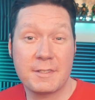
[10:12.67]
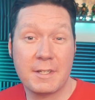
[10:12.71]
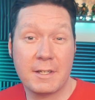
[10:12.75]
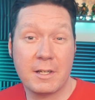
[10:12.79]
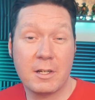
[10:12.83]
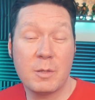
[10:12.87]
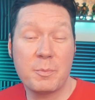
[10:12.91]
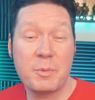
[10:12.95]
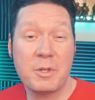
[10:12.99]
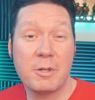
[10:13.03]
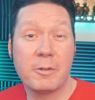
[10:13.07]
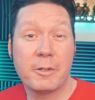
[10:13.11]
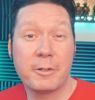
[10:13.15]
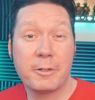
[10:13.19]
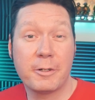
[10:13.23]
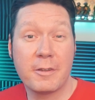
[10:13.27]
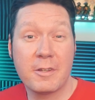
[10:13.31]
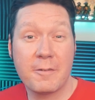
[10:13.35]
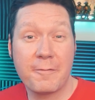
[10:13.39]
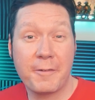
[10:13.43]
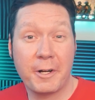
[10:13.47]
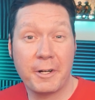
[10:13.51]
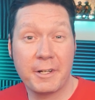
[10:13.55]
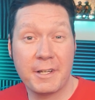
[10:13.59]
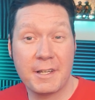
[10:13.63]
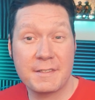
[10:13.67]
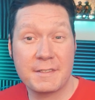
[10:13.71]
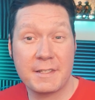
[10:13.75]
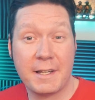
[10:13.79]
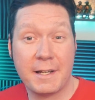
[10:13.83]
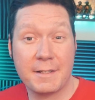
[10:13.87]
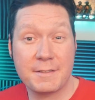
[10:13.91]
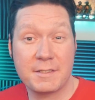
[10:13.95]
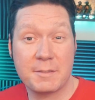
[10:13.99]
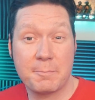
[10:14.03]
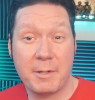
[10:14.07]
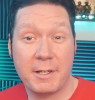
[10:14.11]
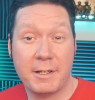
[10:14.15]
to help you learn the various
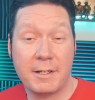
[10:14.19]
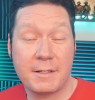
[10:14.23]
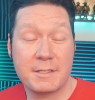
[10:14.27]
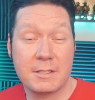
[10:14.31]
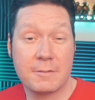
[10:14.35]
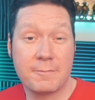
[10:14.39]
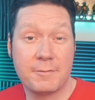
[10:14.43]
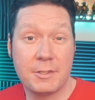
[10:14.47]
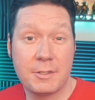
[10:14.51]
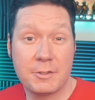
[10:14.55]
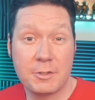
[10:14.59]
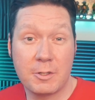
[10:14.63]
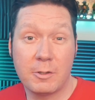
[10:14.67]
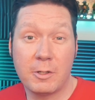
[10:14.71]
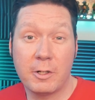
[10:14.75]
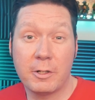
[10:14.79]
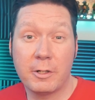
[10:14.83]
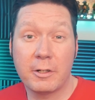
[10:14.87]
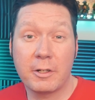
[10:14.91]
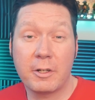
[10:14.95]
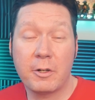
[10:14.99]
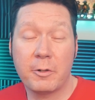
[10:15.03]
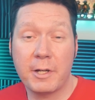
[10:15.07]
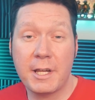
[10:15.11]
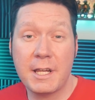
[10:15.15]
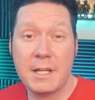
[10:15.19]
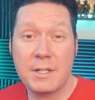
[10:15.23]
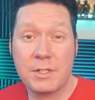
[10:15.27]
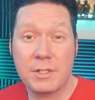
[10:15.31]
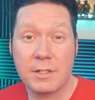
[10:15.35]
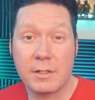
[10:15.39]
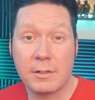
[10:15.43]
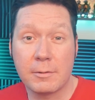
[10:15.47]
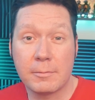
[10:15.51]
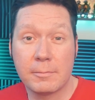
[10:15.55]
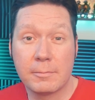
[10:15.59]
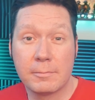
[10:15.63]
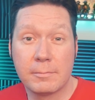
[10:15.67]
aspects of digital art
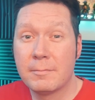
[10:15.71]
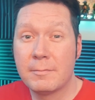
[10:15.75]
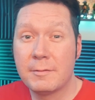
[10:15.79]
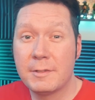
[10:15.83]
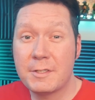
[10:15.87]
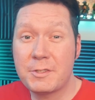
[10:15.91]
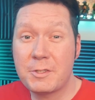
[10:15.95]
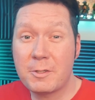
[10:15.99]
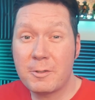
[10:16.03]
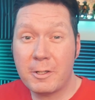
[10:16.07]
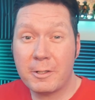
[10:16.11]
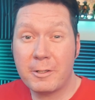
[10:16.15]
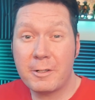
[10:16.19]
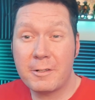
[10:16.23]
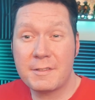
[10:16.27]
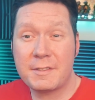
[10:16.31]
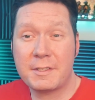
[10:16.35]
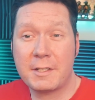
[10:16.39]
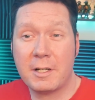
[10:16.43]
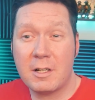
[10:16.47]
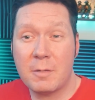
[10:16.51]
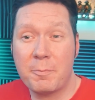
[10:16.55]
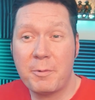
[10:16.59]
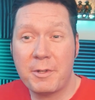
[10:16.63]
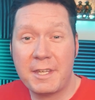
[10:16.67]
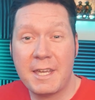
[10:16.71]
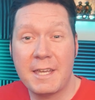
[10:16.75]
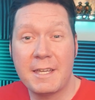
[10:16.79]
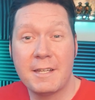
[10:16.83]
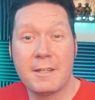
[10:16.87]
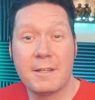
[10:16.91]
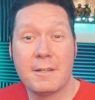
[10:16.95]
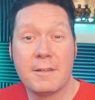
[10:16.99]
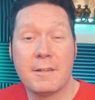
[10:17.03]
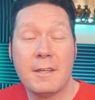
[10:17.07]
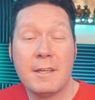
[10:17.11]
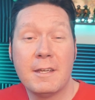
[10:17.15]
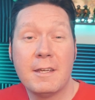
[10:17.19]
creation. Digital art is
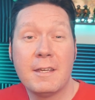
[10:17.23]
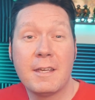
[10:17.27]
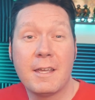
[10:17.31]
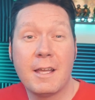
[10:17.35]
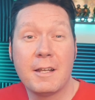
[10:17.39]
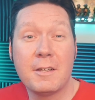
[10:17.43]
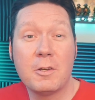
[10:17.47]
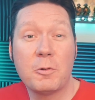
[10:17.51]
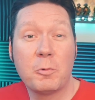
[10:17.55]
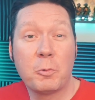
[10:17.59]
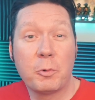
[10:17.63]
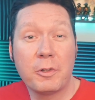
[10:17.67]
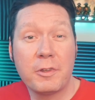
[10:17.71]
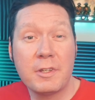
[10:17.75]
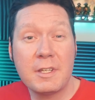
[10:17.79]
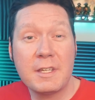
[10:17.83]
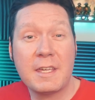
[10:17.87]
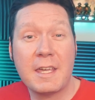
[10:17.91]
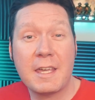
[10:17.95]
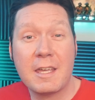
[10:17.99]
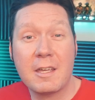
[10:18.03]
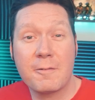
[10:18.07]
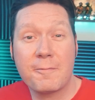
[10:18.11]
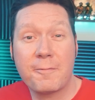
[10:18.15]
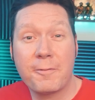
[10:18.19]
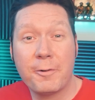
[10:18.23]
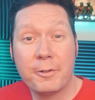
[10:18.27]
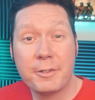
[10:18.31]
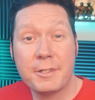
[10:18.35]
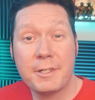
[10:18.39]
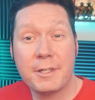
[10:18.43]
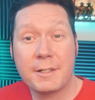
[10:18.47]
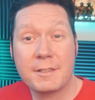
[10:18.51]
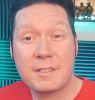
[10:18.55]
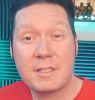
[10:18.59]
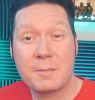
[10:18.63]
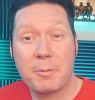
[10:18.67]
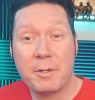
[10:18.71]
complicated, and you really can't
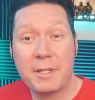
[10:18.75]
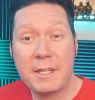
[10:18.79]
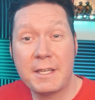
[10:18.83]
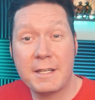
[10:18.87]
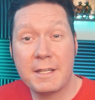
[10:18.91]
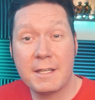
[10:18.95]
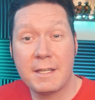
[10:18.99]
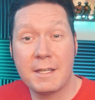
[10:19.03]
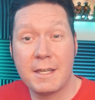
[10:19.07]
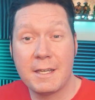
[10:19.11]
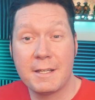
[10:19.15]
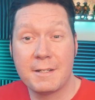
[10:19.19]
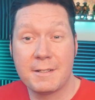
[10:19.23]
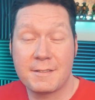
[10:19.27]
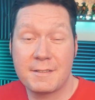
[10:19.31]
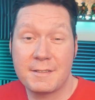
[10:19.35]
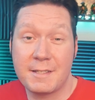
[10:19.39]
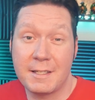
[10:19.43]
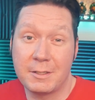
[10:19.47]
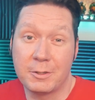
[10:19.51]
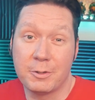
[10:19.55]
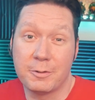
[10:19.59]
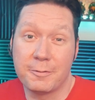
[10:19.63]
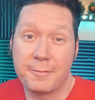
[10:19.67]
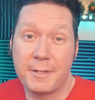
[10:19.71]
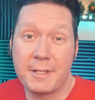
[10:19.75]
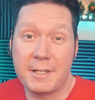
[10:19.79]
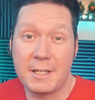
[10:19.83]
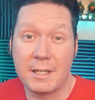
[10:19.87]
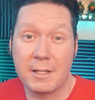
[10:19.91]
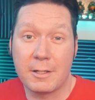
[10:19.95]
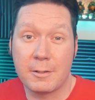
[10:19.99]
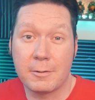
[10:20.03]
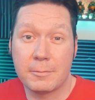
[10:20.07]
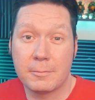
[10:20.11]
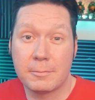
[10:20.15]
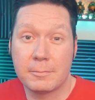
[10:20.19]
fully explain it in a single video.